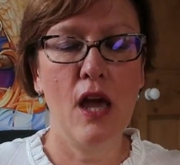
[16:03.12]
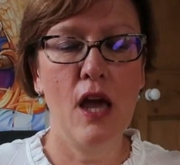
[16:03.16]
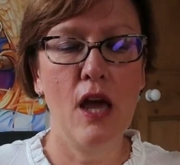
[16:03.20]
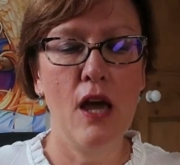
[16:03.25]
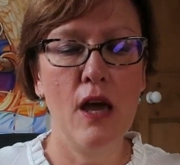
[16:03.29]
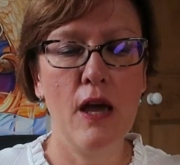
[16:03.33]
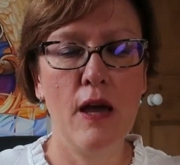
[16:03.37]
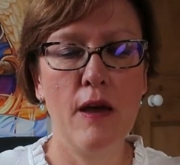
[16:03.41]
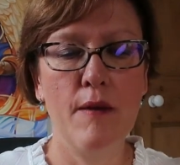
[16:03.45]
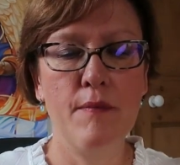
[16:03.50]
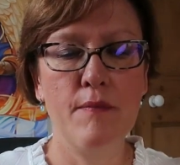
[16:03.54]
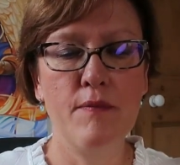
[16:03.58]

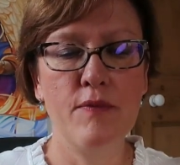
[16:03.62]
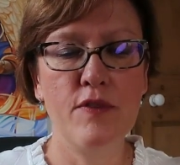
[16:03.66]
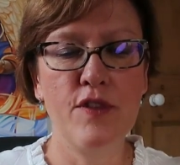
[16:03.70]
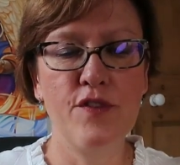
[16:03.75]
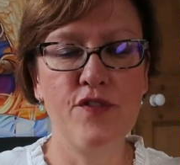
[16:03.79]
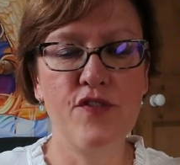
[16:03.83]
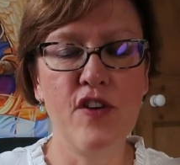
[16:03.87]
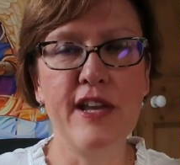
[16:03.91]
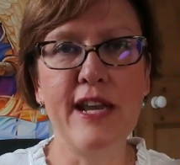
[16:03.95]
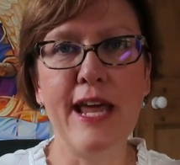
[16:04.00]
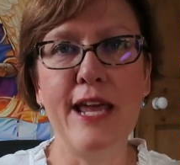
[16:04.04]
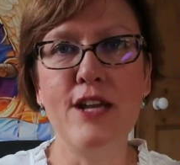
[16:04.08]

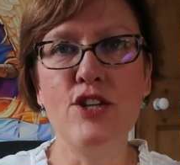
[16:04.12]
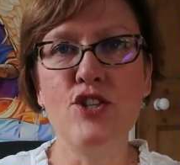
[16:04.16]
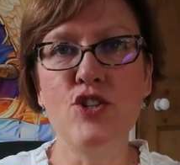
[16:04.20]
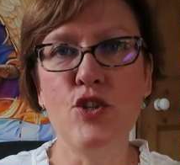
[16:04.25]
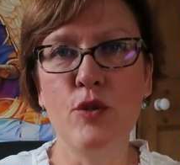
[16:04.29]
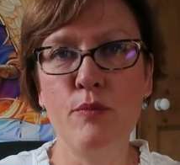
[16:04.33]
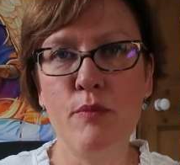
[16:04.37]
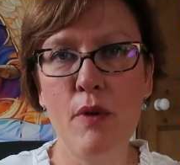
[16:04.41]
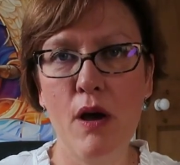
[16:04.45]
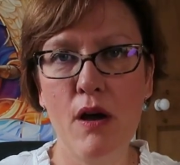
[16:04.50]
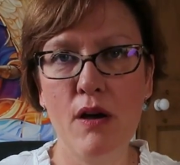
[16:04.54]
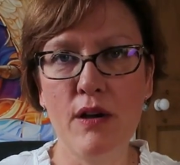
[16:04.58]
The
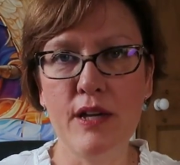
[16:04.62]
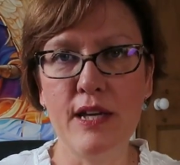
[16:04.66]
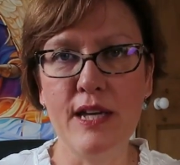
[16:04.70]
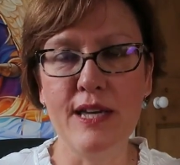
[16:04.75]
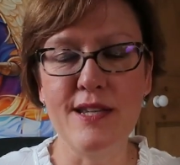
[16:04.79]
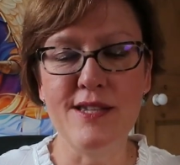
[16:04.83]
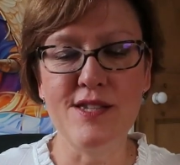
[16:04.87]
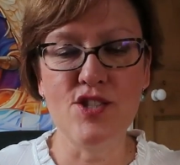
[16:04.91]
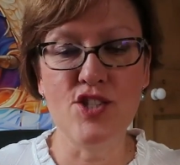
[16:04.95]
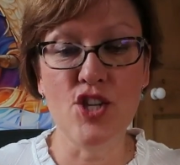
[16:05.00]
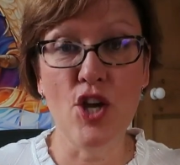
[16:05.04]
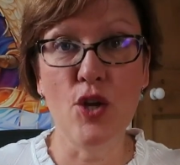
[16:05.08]
financial
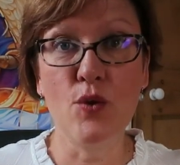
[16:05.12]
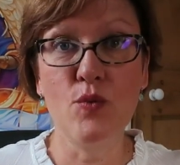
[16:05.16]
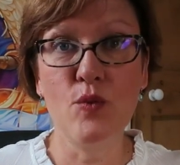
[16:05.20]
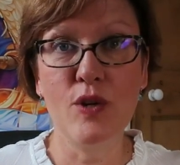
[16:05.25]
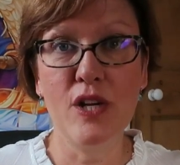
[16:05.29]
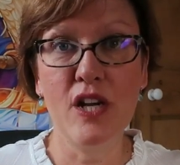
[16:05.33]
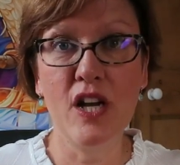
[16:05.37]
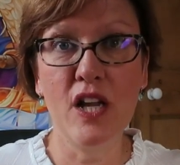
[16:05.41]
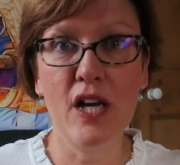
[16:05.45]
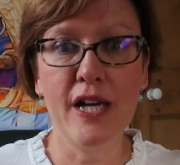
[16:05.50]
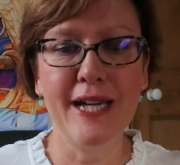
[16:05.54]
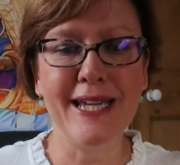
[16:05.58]
markets
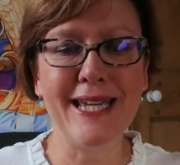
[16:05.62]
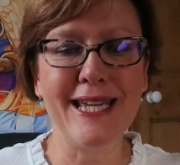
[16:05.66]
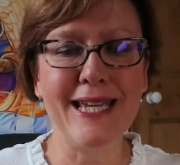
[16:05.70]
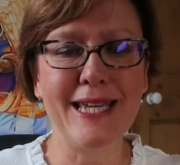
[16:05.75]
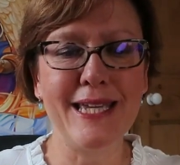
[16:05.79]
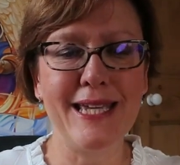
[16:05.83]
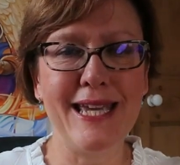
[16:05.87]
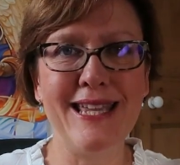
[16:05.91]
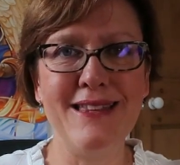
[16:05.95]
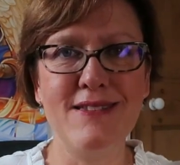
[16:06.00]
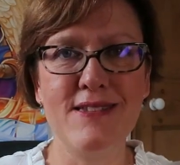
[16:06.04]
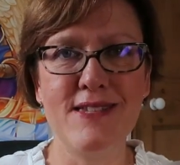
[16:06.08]
don't
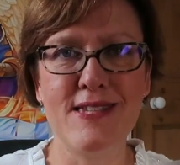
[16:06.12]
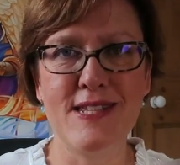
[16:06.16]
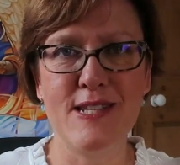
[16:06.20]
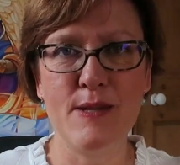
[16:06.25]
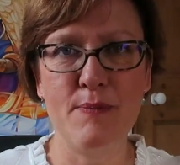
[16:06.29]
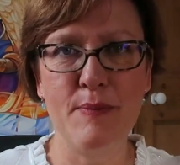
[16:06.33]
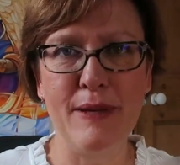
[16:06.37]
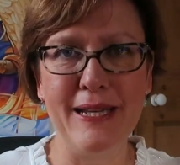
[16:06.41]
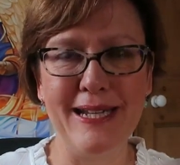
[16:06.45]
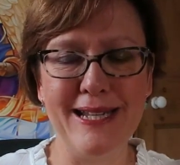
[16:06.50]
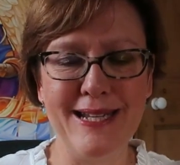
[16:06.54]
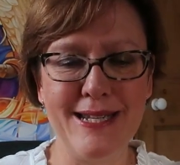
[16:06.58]
like
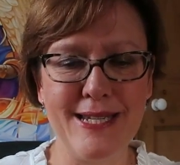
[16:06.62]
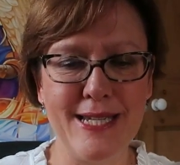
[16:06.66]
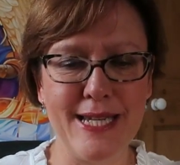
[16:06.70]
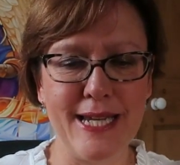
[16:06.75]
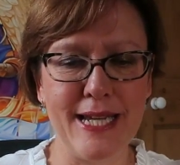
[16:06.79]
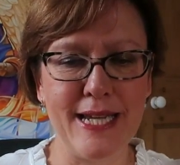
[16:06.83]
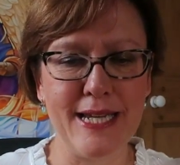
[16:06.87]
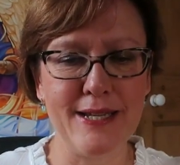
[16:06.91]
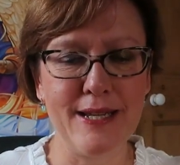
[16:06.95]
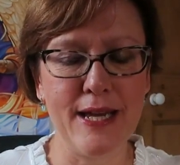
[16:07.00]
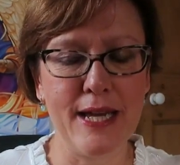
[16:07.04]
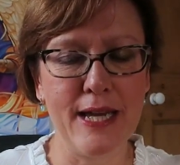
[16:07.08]

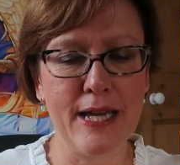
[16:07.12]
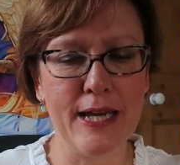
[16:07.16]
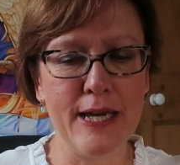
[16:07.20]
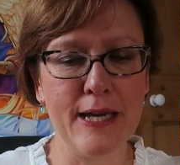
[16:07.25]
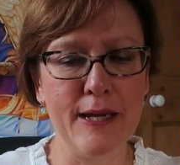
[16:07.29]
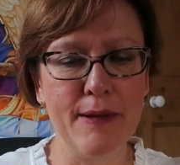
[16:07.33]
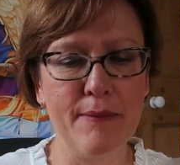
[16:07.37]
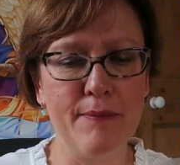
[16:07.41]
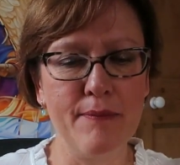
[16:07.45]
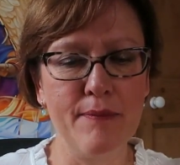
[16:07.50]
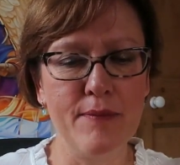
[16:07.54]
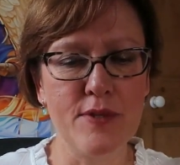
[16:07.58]
instability,
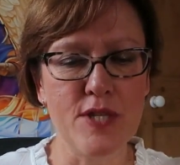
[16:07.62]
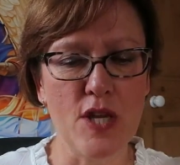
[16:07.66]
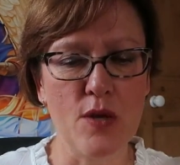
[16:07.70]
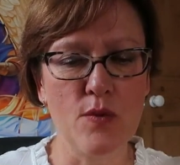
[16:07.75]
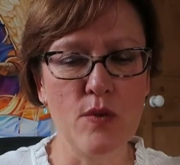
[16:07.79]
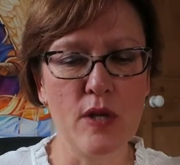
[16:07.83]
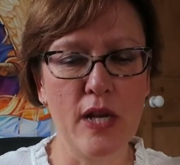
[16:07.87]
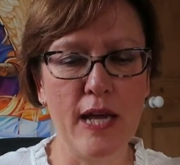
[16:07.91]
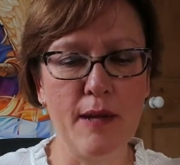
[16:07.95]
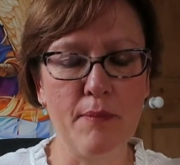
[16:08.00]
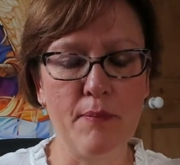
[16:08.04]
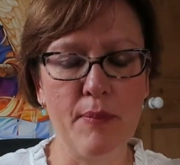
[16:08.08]

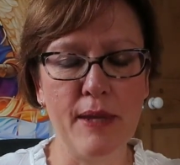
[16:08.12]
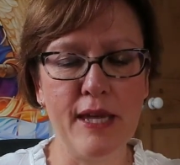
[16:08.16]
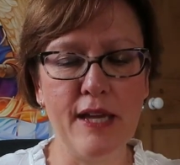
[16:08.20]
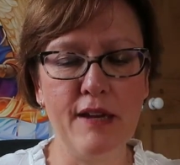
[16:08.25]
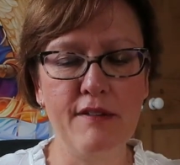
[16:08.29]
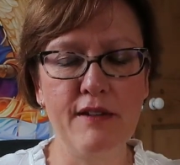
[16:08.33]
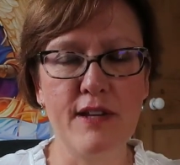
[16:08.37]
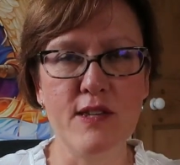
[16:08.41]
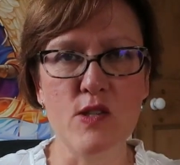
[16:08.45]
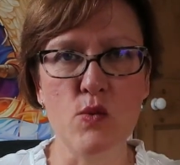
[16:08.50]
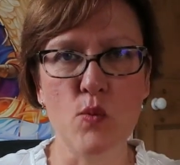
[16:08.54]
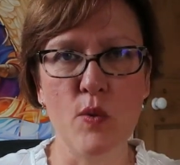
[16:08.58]
don't like
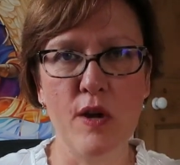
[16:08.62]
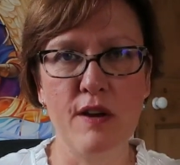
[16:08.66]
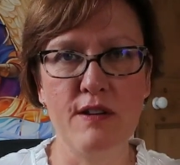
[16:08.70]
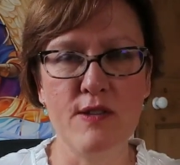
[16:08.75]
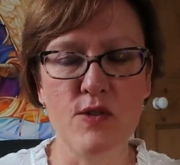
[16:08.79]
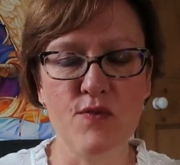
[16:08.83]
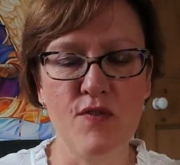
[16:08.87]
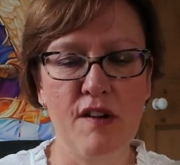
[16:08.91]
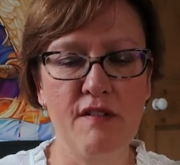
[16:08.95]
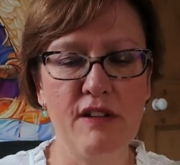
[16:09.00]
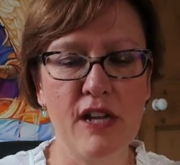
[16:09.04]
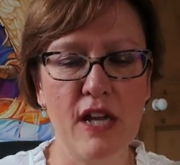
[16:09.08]
periods where
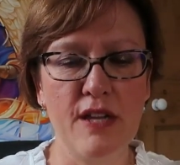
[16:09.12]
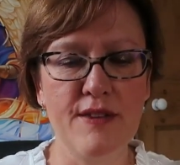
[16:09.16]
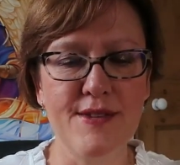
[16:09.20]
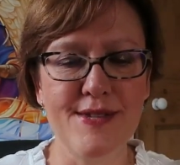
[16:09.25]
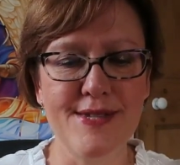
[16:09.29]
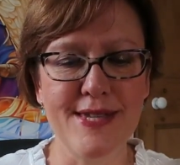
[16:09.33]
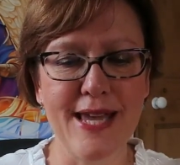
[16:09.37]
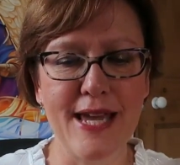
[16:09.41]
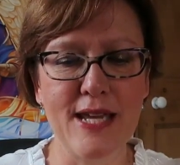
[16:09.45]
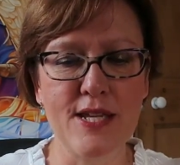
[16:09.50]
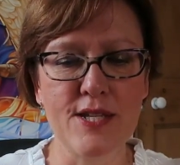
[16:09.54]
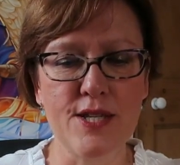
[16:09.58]
it's very
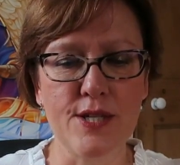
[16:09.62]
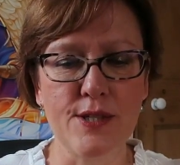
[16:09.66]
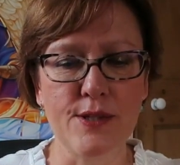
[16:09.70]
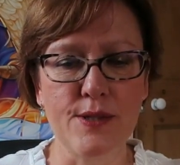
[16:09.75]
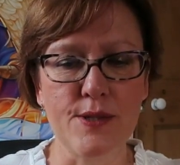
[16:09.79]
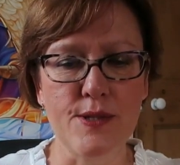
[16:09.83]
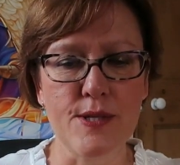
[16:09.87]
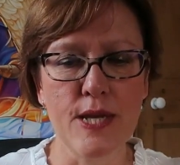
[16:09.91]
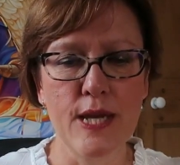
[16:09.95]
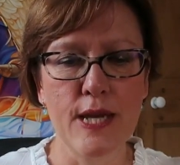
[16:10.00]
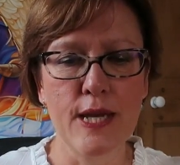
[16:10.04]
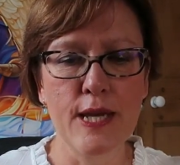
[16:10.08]

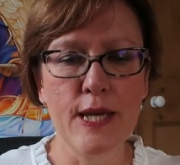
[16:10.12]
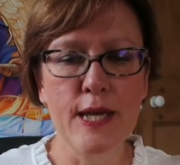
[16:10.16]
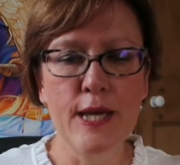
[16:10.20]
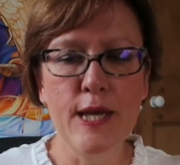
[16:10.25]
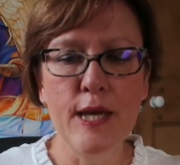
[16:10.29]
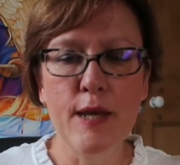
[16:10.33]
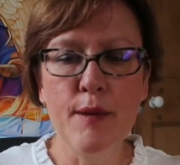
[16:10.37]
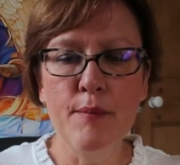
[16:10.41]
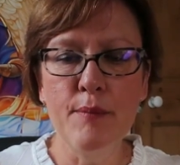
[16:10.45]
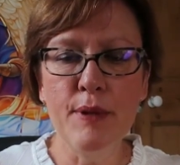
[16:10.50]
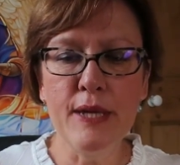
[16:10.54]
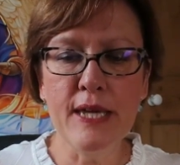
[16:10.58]
unsettled.
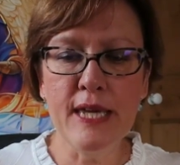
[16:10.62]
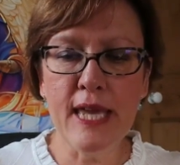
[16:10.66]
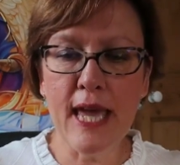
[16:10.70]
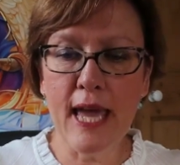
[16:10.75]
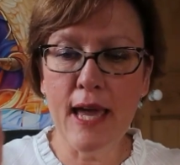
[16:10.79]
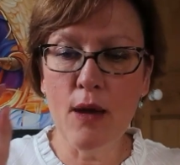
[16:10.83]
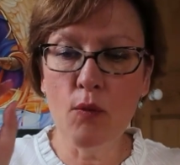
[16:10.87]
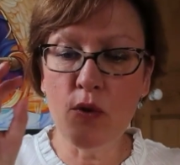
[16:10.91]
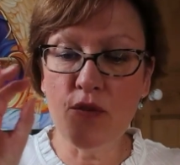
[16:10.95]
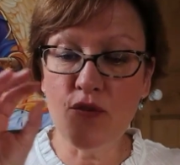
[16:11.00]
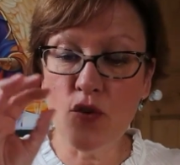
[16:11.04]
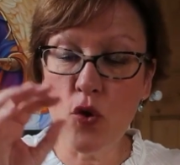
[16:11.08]
But
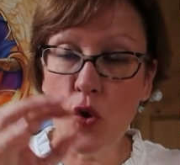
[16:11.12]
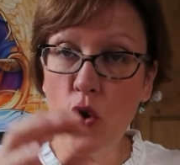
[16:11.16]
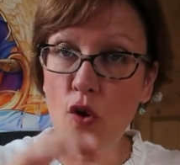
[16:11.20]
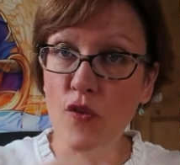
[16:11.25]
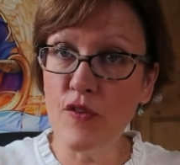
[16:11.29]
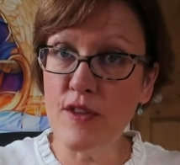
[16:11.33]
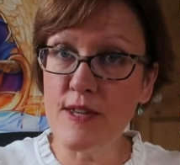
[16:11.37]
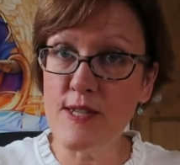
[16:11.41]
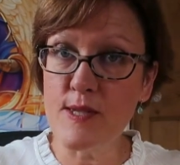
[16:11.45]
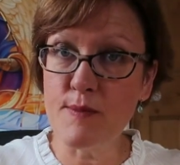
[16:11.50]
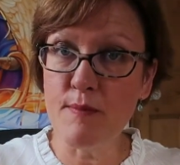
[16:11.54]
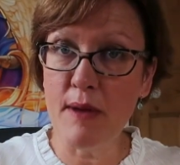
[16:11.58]
yet we've
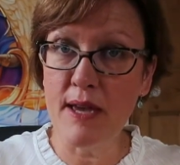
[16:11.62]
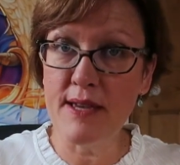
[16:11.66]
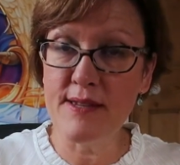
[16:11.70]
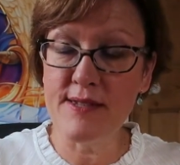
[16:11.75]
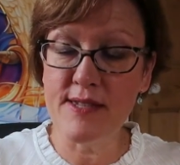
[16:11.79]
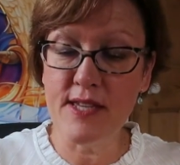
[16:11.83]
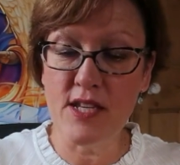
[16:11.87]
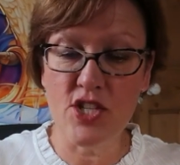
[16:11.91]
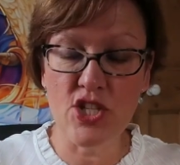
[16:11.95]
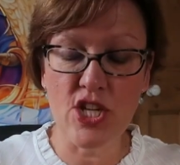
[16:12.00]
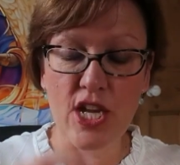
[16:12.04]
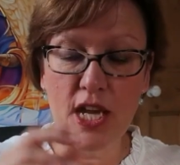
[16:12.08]
got this
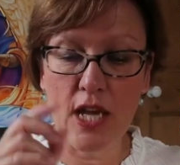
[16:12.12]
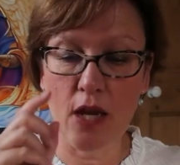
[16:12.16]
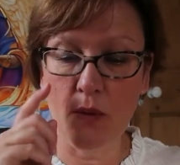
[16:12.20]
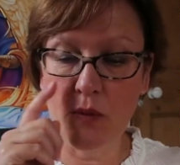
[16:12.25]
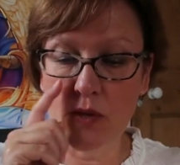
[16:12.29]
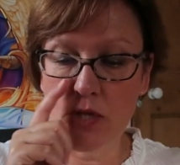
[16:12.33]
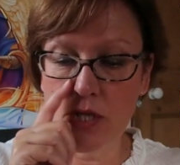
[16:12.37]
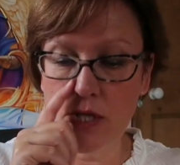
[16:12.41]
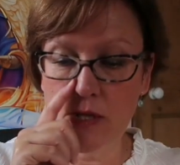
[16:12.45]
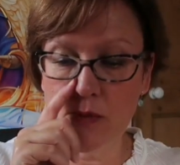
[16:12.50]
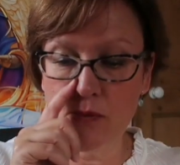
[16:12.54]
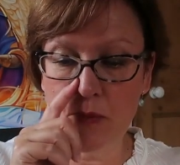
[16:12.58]
message here,
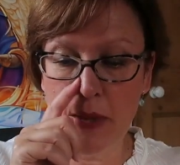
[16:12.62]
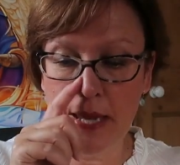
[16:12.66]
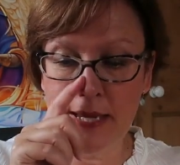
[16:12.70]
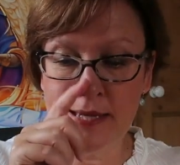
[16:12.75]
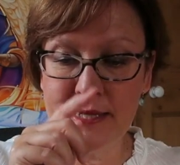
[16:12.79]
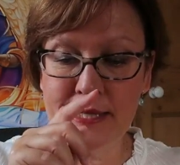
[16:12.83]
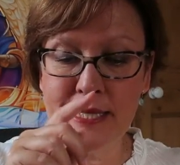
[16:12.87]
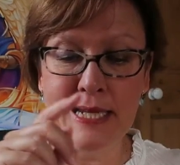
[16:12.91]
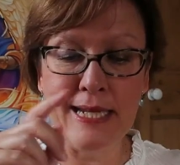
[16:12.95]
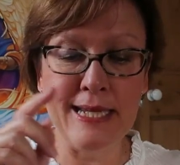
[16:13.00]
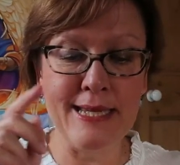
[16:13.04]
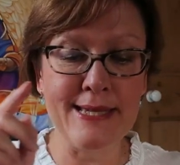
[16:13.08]
which is
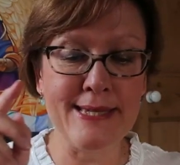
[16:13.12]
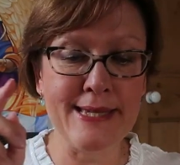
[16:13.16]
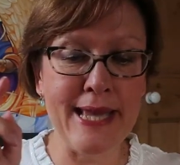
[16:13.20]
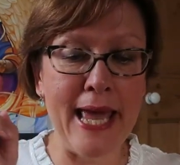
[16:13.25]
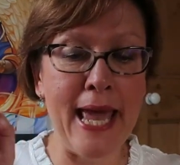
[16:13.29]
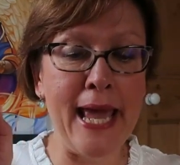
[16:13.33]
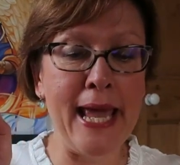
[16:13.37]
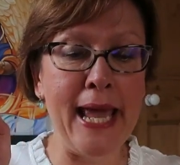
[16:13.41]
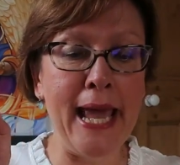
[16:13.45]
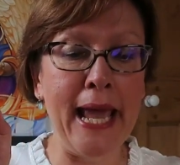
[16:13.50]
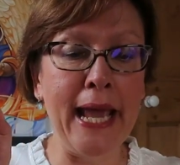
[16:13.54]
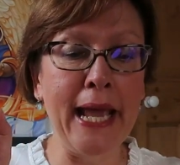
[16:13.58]
basically
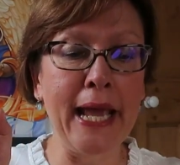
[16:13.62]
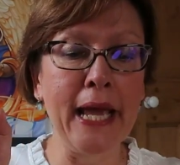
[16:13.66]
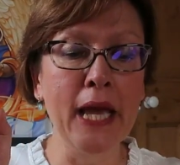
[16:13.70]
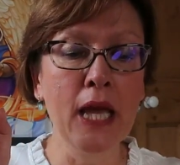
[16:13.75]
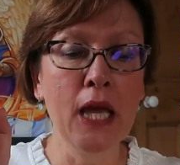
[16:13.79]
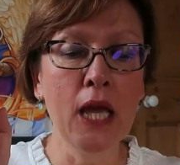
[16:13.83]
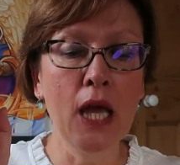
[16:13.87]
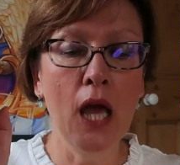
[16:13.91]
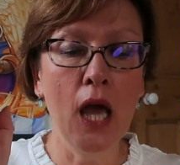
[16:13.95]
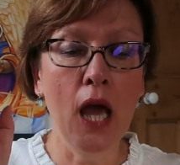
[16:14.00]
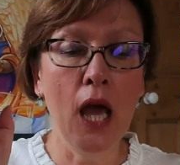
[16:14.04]
saying